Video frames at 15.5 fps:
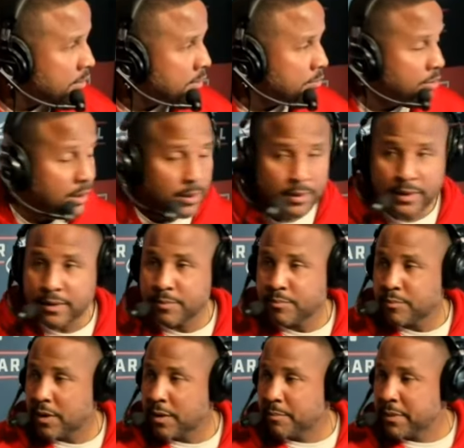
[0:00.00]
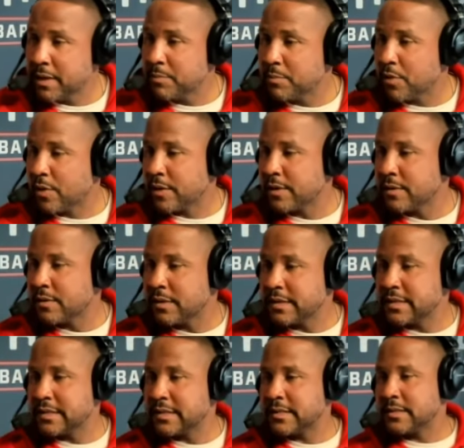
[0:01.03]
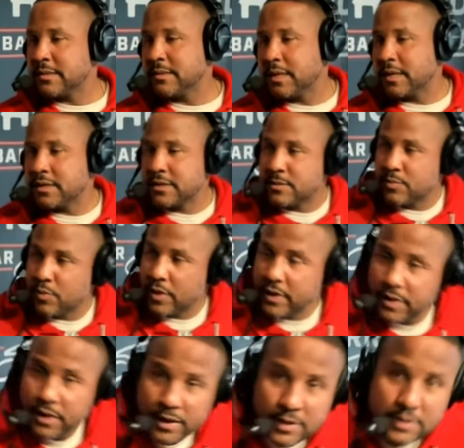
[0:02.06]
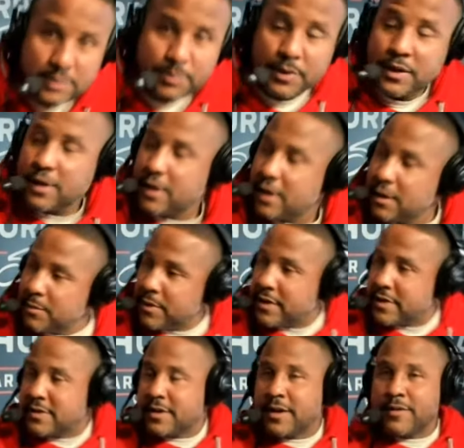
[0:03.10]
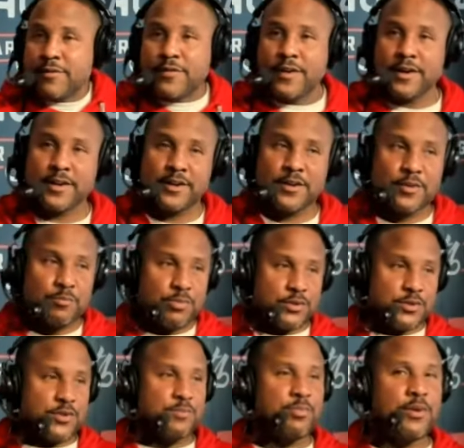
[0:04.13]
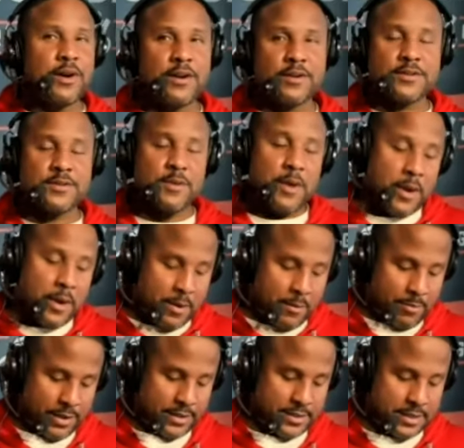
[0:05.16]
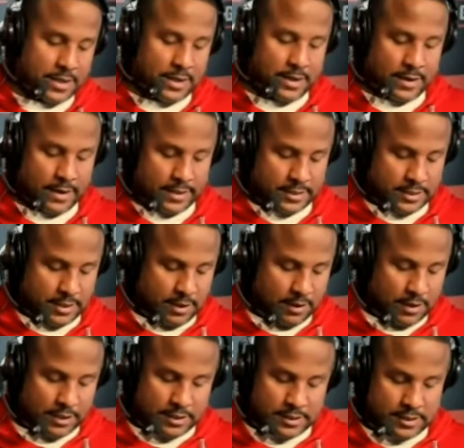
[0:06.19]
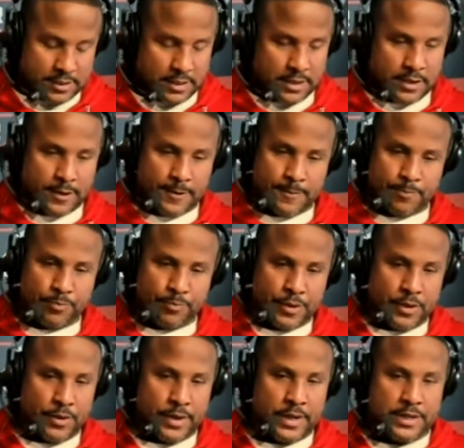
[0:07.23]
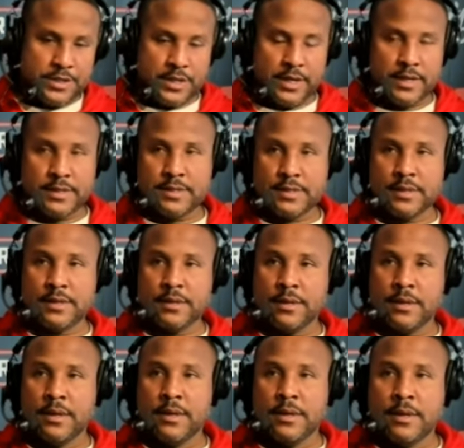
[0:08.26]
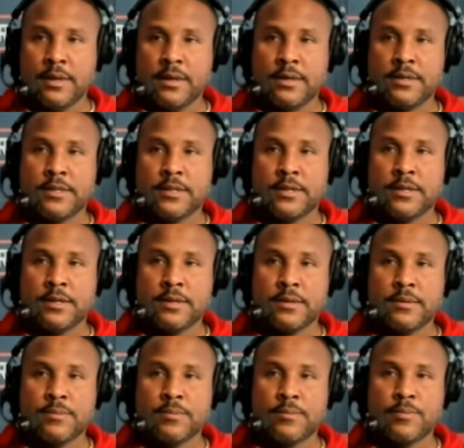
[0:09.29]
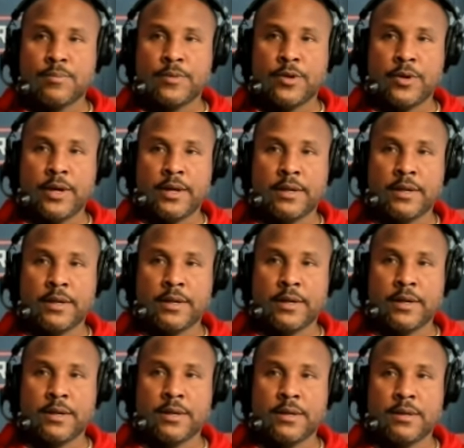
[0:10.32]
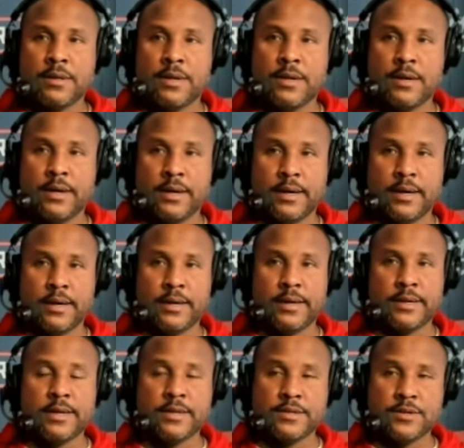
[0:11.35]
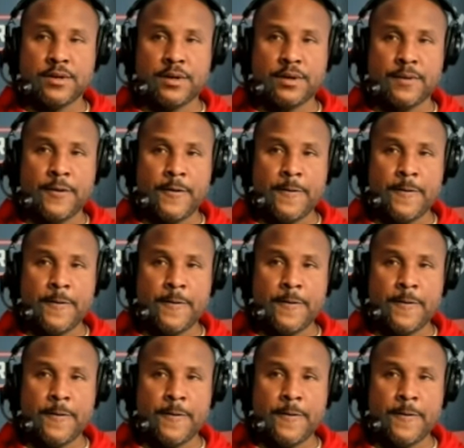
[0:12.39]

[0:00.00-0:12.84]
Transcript: probably a, a meat market because that's why I like to spend a lot of my time finding good butchered products. But uh, I say all that to say, you know, I got a chance to to go down to Lincoln uh, yesterday.